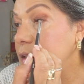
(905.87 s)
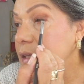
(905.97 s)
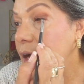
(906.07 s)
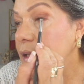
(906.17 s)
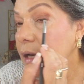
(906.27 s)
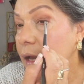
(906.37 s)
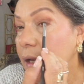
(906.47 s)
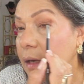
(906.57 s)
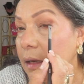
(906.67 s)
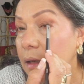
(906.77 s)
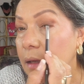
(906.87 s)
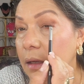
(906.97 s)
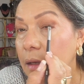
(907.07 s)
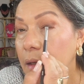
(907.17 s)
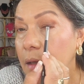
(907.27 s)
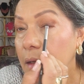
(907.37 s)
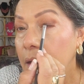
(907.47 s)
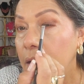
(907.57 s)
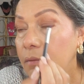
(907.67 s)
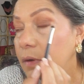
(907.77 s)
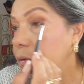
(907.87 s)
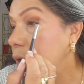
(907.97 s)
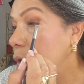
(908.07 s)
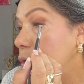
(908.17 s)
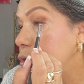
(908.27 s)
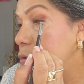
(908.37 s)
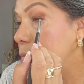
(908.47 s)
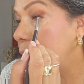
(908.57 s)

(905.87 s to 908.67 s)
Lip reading: a tight line very close to